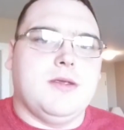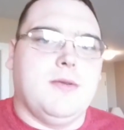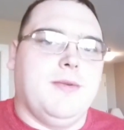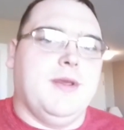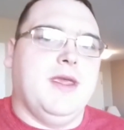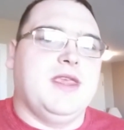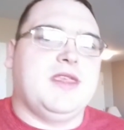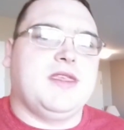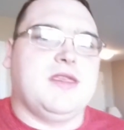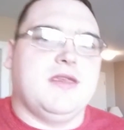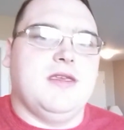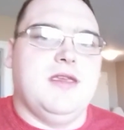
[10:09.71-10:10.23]
So
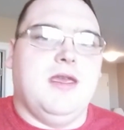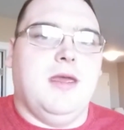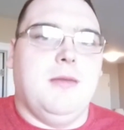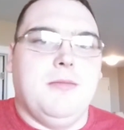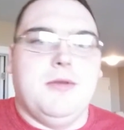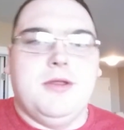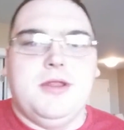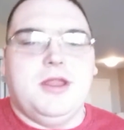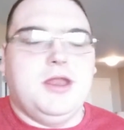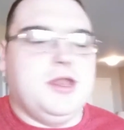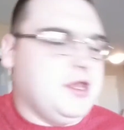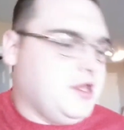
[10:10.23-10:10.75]
basically
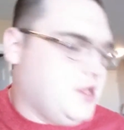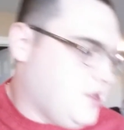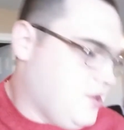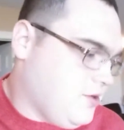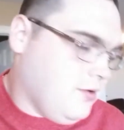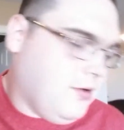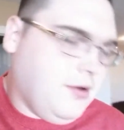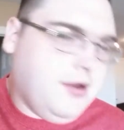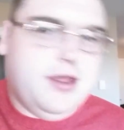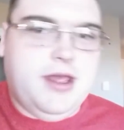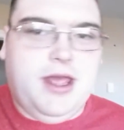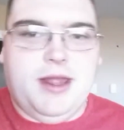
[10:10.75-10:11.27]
I'm going to
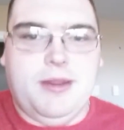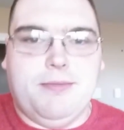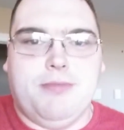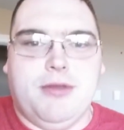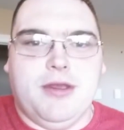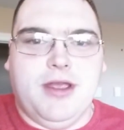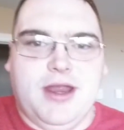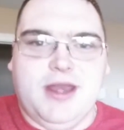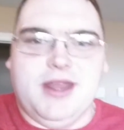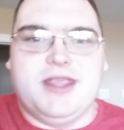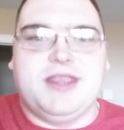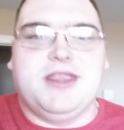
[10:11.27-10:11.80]
destroy
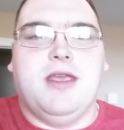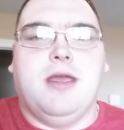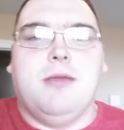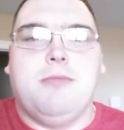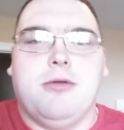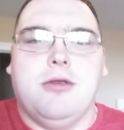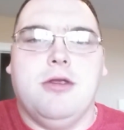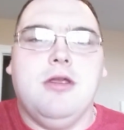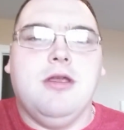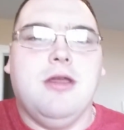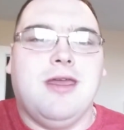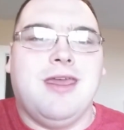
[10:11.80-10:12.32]
that plate of
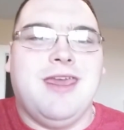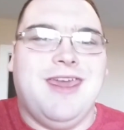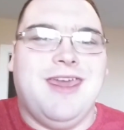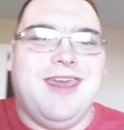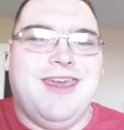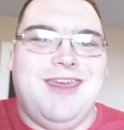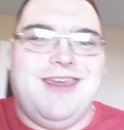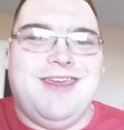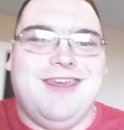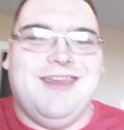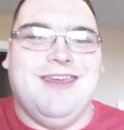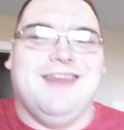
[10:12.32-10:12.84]
supper
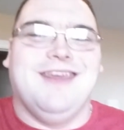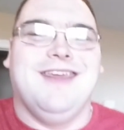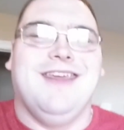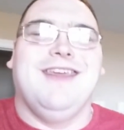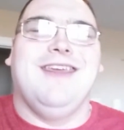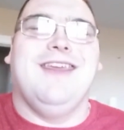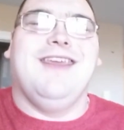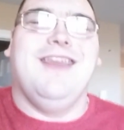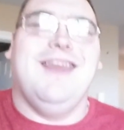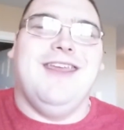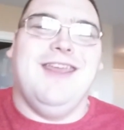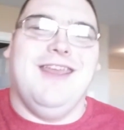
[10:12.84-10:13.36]

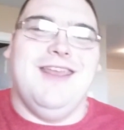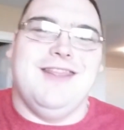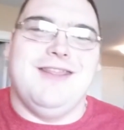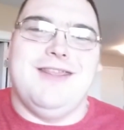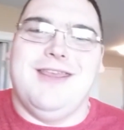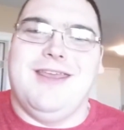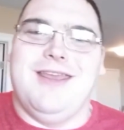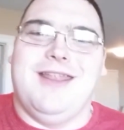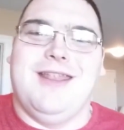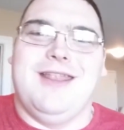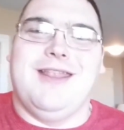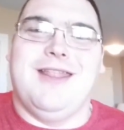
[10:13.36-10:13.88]

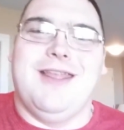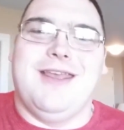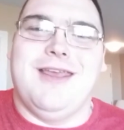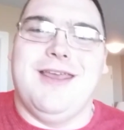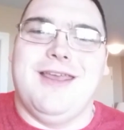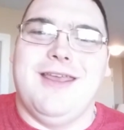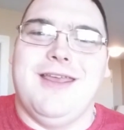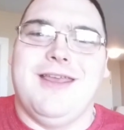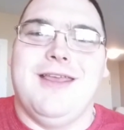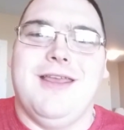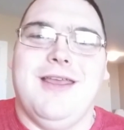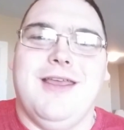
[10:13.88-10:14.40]
and then
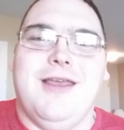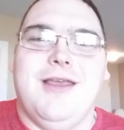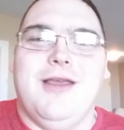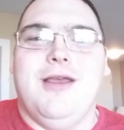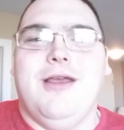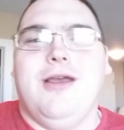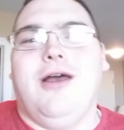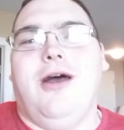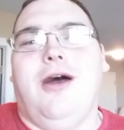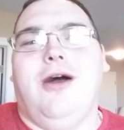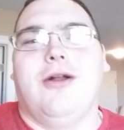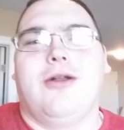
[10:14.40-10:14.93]
uh,
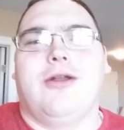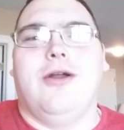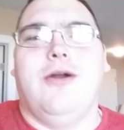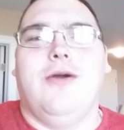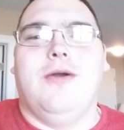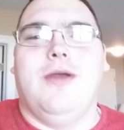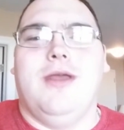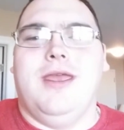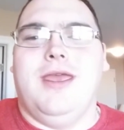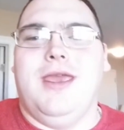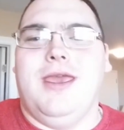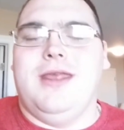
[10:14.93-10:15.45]
I'll
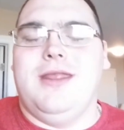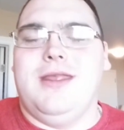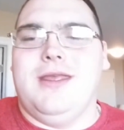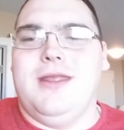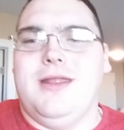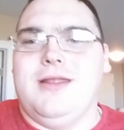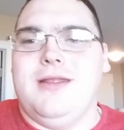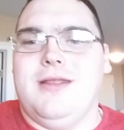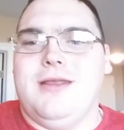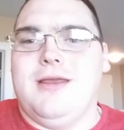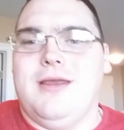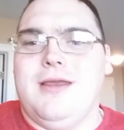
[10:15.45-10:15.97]
go ahead
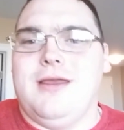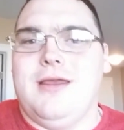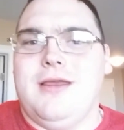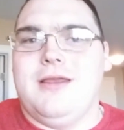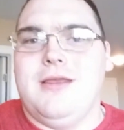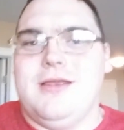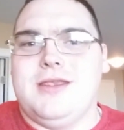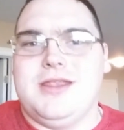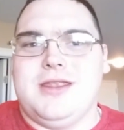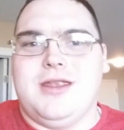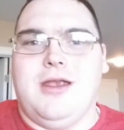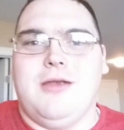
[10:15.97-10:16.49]
and uh,
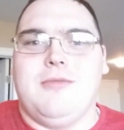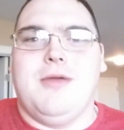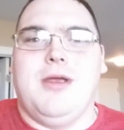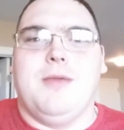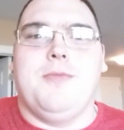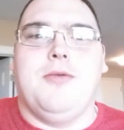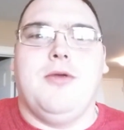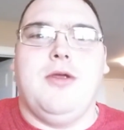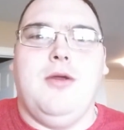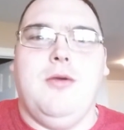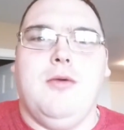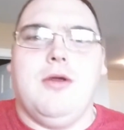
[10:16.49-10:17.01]
start
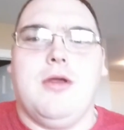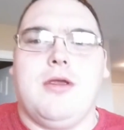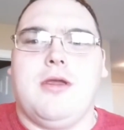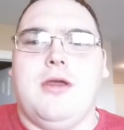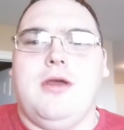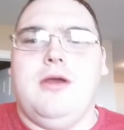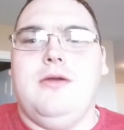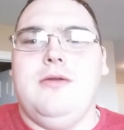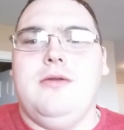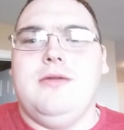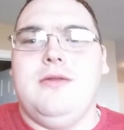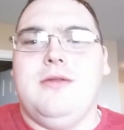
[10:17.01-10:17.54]
my
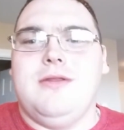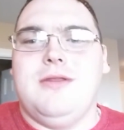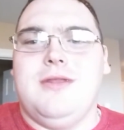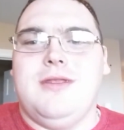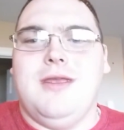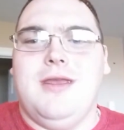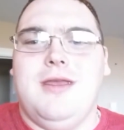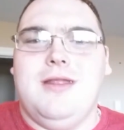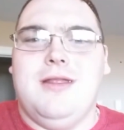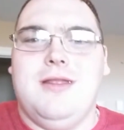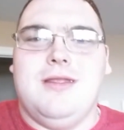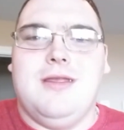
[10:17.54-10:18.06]
pre-workout,
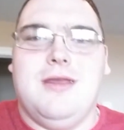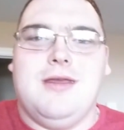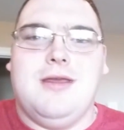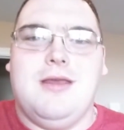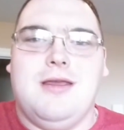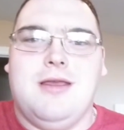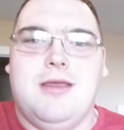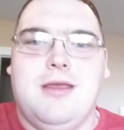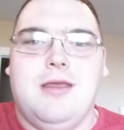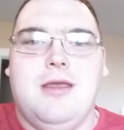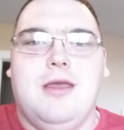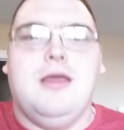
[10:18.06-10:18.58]
and
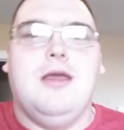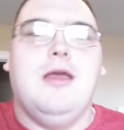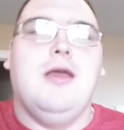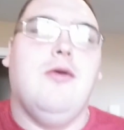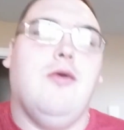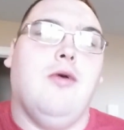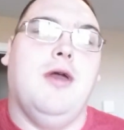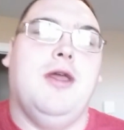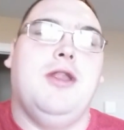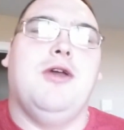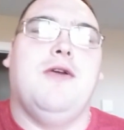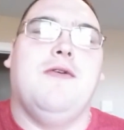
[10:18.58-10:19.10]
uh,
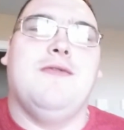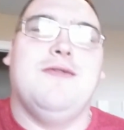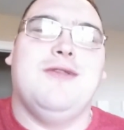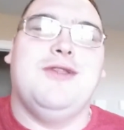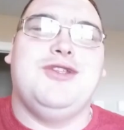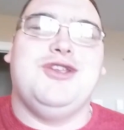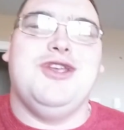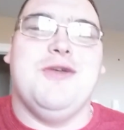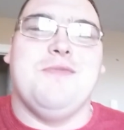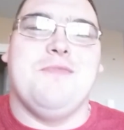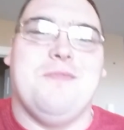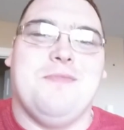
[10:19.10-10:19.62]
we'll head over
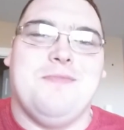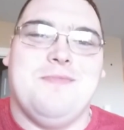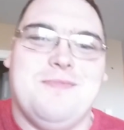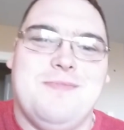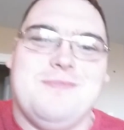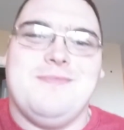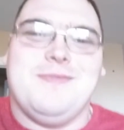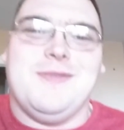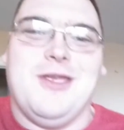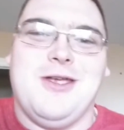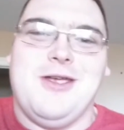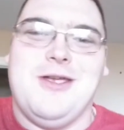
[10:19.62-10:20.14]
to the gym.
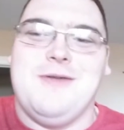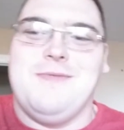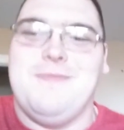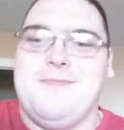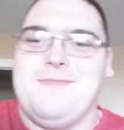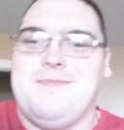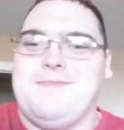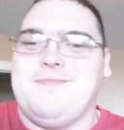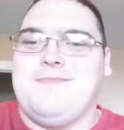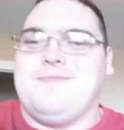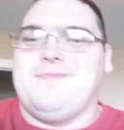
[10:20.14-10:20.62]
Alright.